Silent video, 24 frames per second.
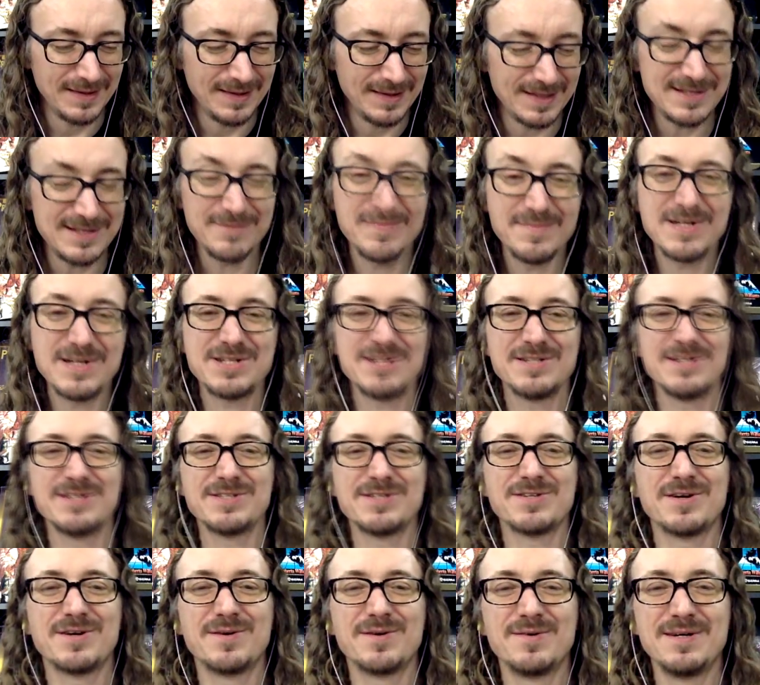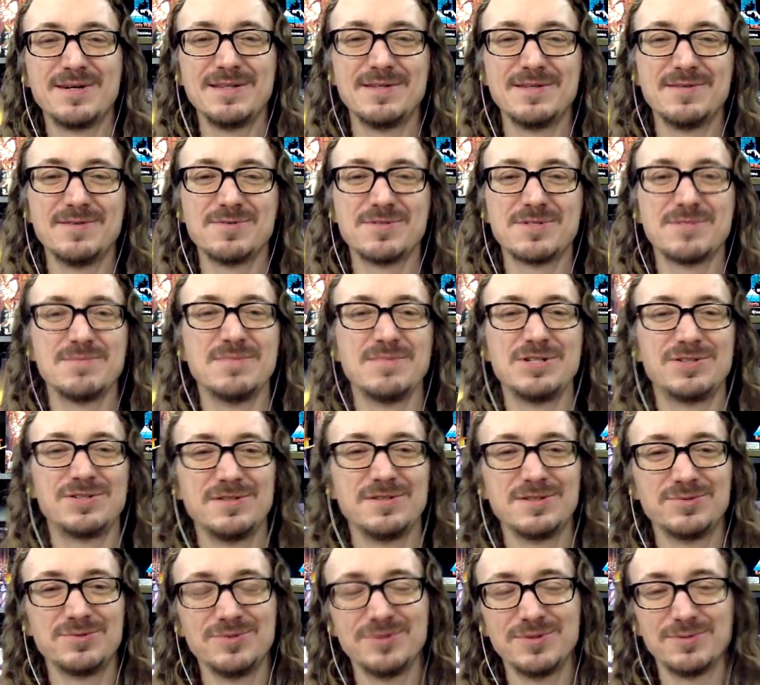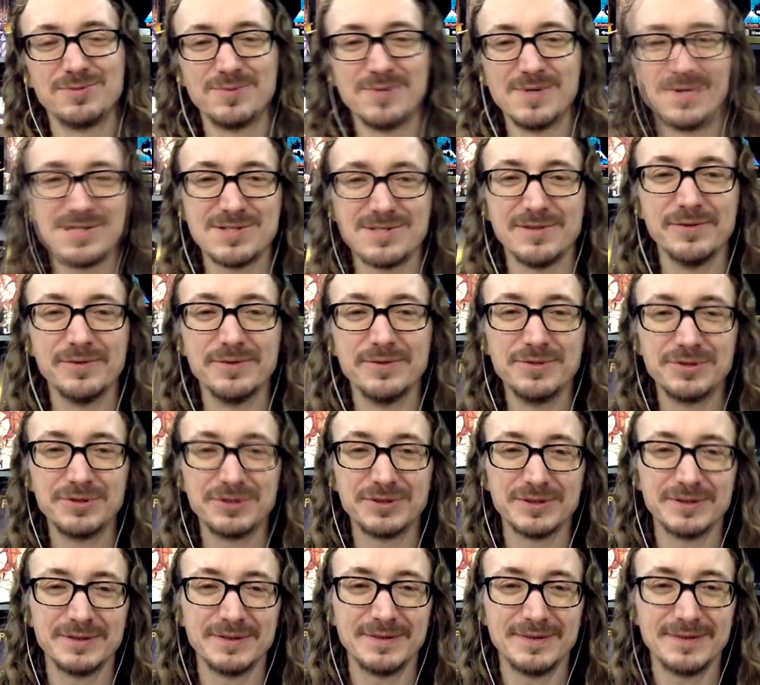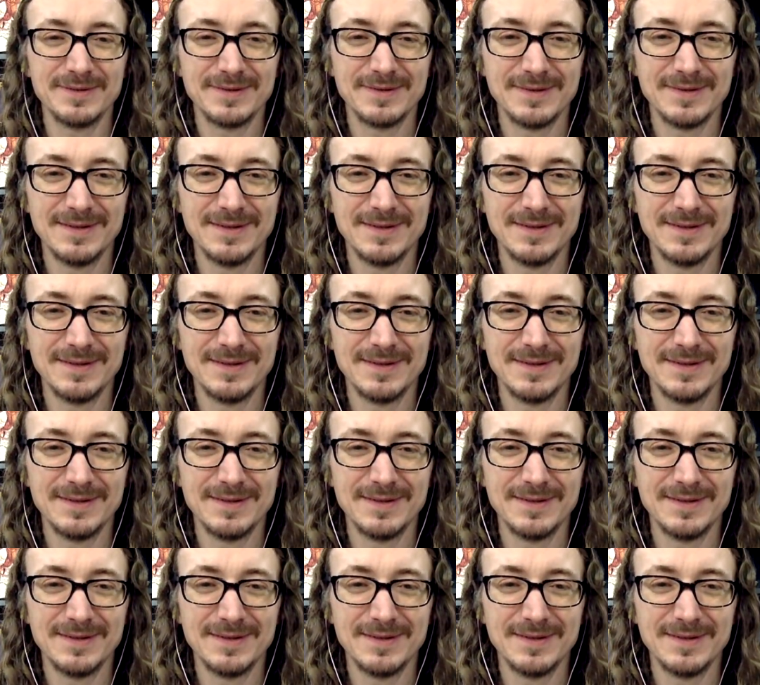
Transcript: Uh, you've mentioned this already. There was some issues with the resolution.